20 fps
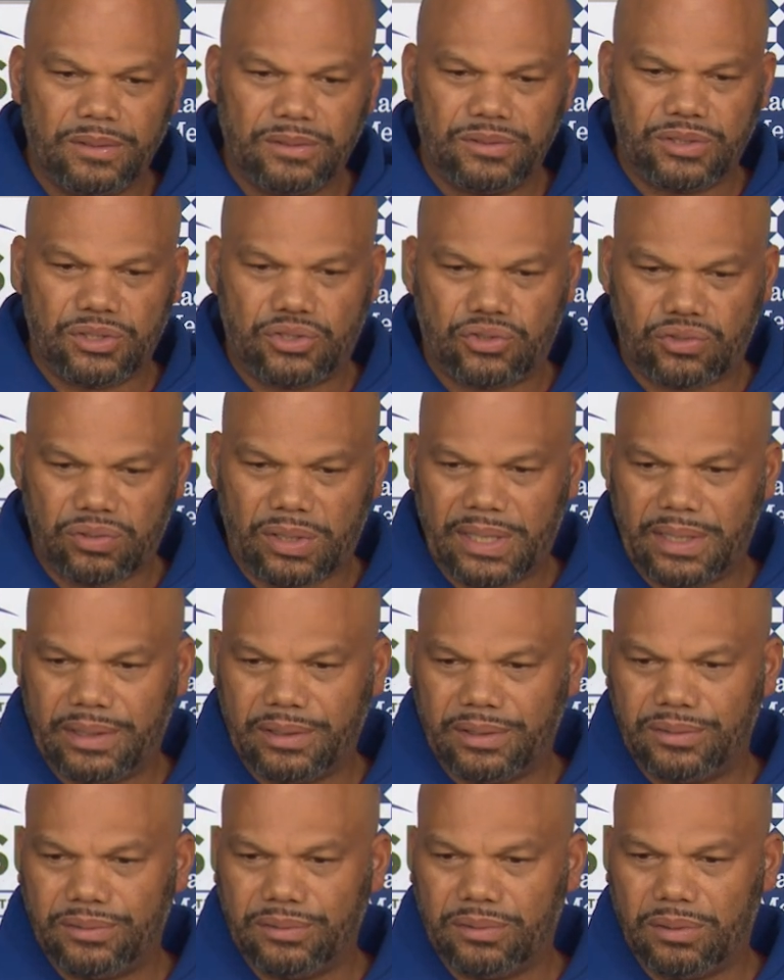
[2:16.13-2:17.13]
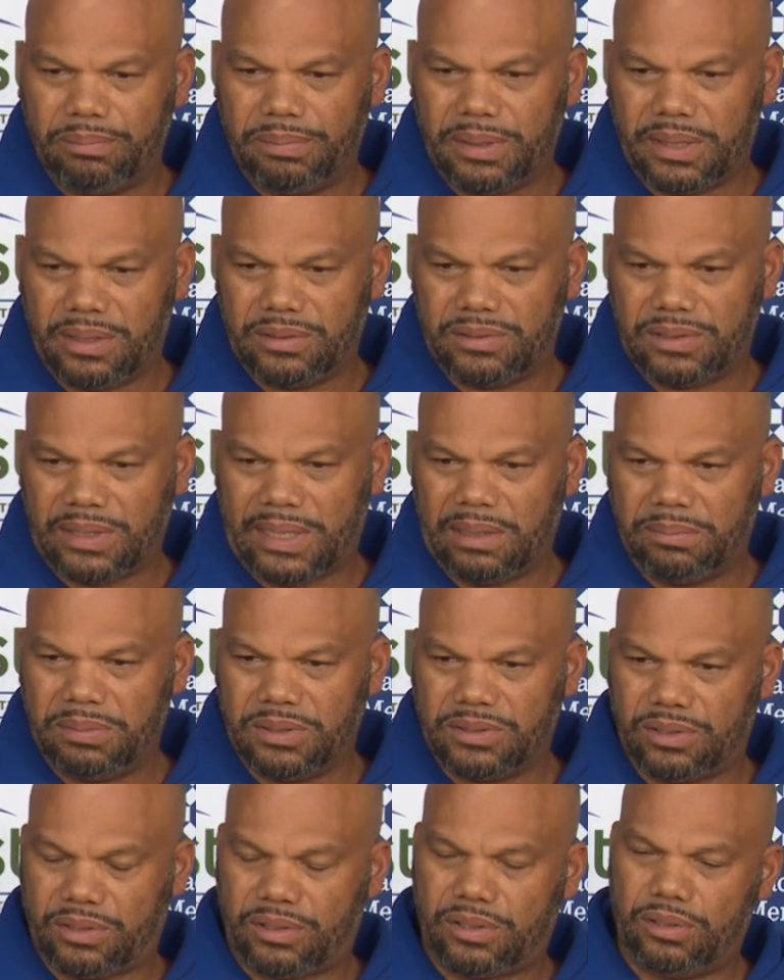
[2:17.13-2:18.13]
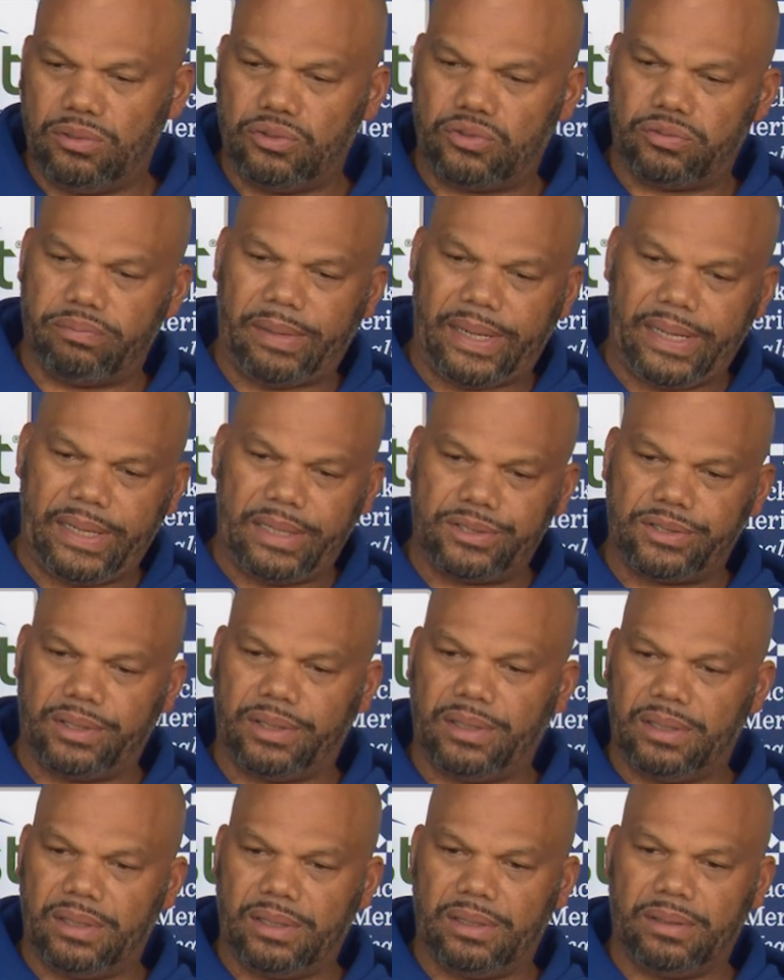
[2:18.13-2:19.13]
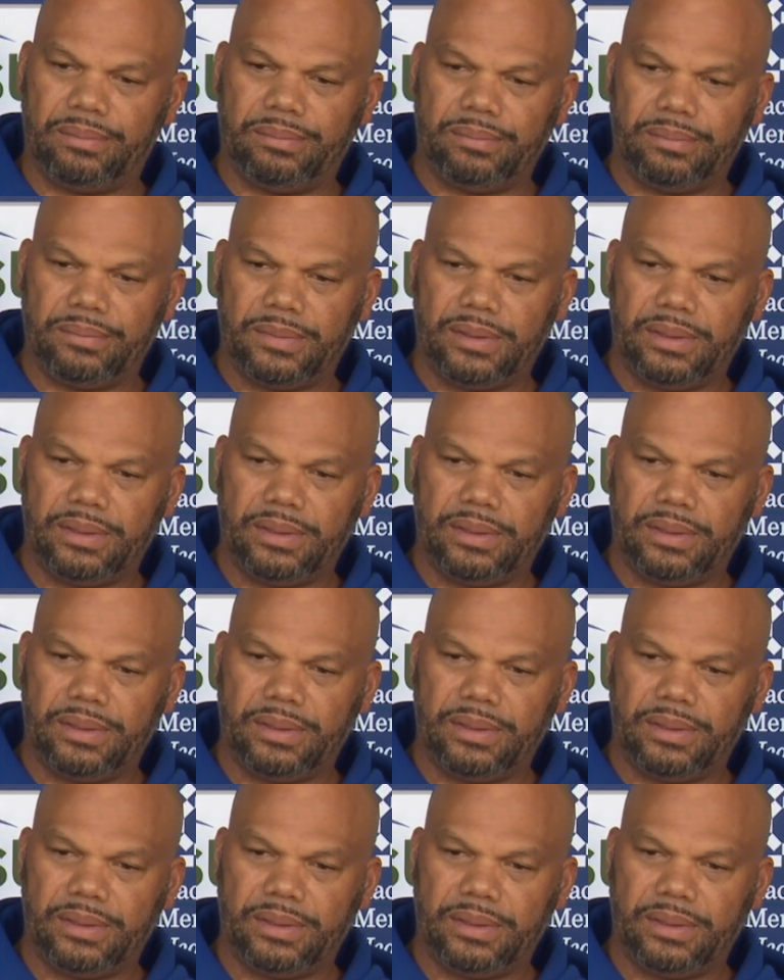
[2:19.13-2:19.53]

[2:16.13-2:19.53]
just trying to do a better job as a coach, managing him,